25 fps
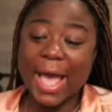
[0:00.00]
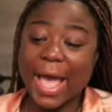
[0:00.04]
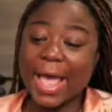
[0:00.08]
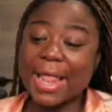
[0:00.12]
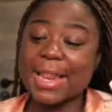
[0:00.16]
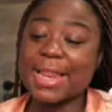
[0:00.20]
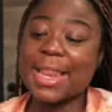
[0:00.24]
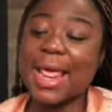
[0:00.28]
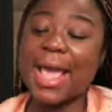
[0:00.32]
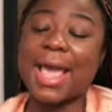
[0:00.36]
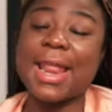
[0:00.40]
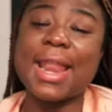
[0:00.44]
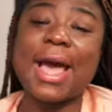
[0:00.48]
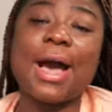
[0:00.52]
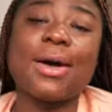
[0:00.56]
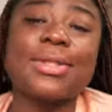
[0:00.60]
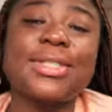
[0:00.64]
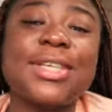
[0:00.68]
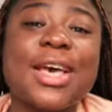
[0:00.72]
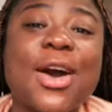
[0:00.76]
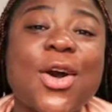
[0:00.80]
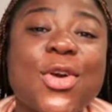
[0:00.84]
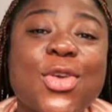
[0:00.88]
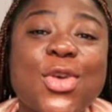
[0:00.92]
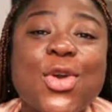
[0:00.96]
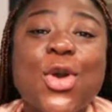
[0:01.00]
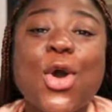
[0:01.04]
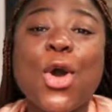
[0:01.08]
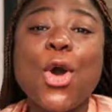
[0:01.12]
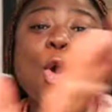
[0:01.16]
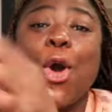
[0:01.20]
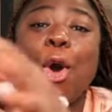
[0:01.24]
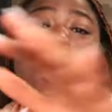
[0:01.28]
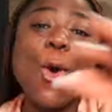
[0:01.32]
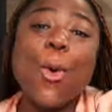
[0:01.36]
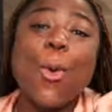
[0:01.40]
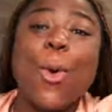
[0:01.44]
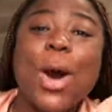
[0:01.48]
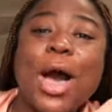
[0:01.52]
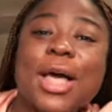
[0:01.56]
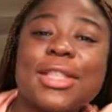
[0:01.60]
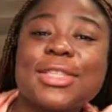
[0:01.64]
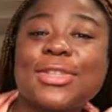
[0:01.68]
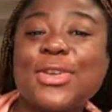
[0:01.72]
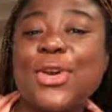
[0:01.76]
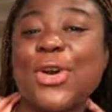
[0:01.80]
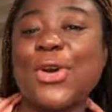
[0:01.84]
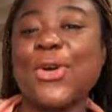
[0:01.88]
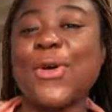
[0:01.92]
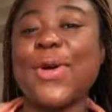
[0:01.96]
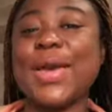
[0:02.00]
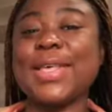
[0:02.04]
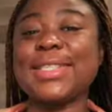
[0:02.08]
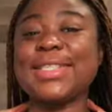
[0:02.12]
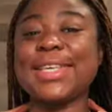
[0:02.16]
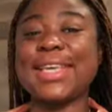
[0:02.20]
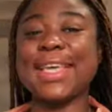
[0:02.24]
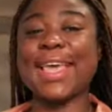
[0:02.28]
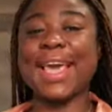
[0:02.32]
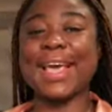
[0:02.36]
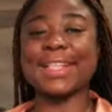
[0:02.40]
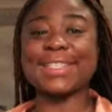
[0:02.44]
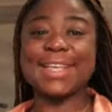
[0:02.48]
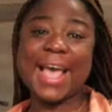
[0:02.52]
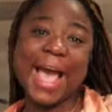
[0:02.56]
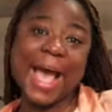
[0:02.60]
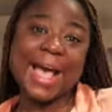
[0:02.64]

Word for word: and then I'll tell you what you're going to get